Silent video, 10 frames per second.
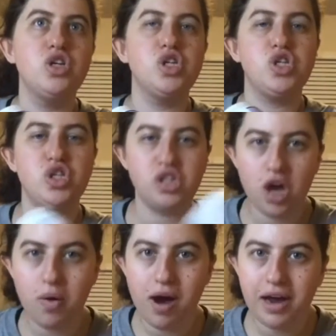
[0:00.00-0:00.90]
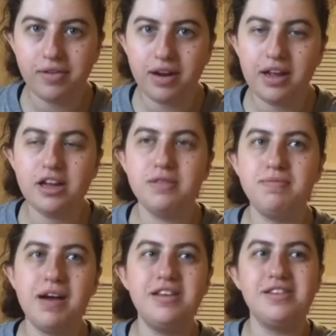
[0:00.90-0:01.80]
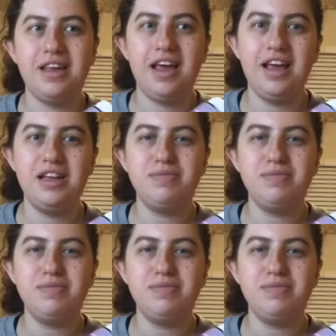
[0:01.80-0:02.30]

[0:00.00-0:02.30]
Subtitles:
so hydrating because my skin